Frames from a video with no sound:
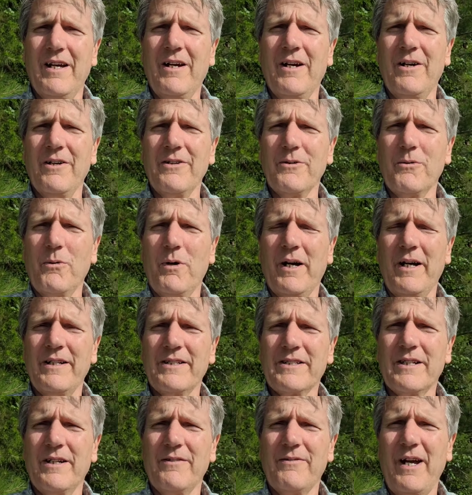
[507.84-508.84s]

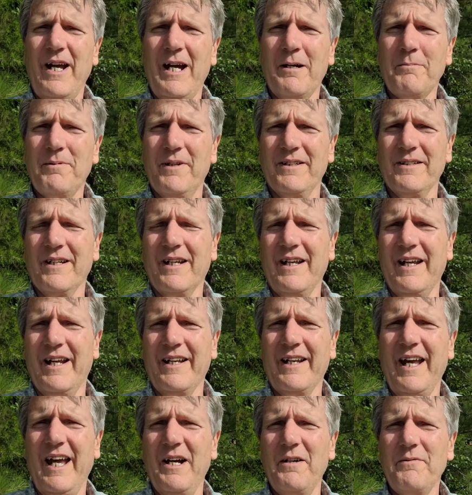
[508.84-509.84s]
otherwise have happened
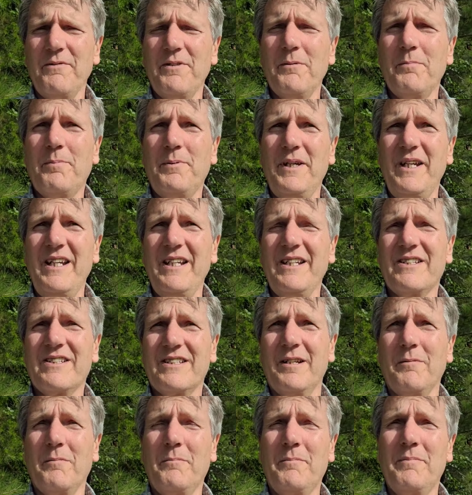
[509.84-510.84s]
and have the peace
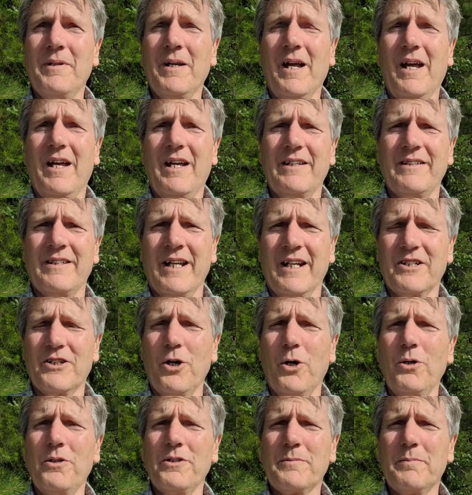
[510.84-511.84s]
that, that
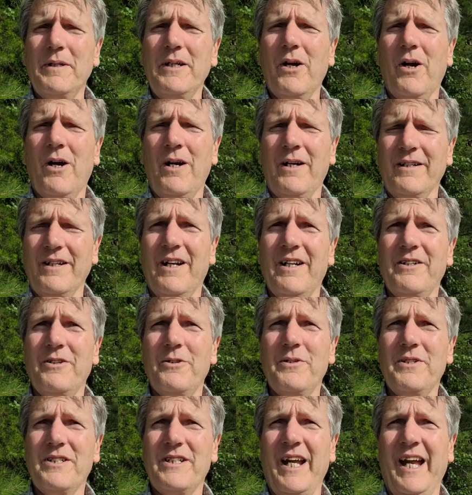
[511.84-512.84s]
goes beyond
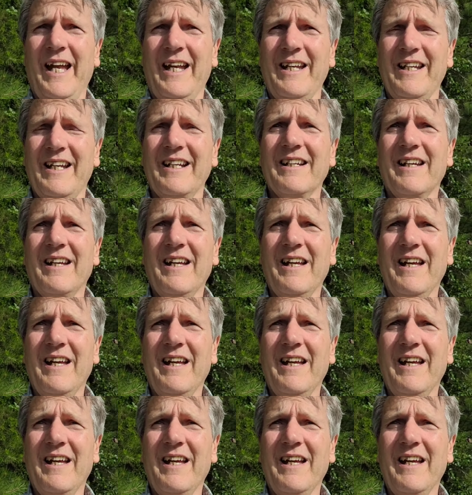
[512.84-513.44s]
understanding.